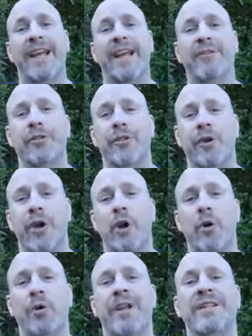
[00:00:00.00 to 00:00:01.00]
enter the
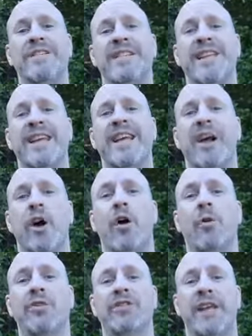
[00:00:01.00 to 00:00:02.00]
code
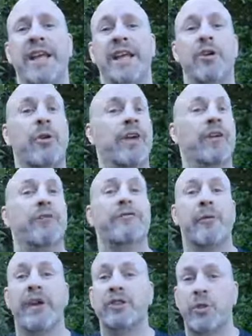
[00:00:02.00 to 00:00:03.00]
TOT. You get a
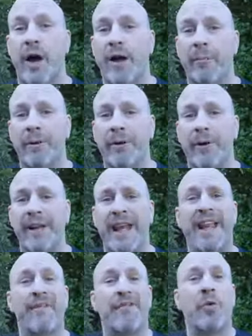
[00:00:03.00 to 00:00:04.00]
free trial period,
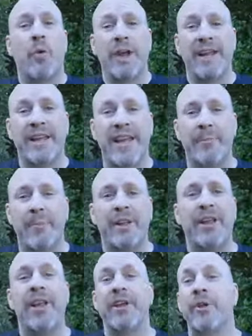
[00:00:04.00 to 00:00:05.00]
and if you want to keep
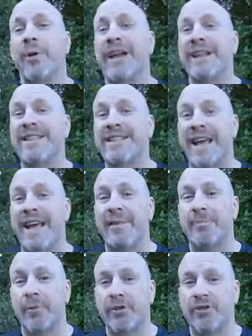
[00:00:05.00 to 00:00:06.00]
it, you get
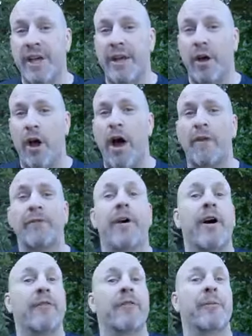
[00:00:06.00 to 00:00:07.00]
10% off
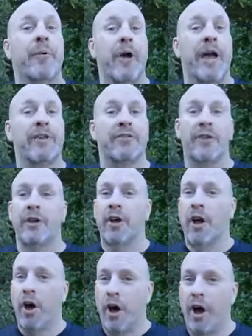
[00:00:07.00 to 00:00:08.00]
of the price.
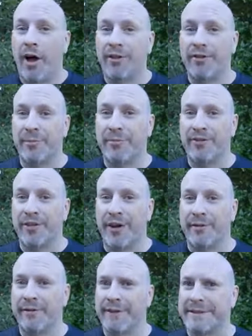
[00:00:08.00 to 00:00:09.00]
Awesome stuff.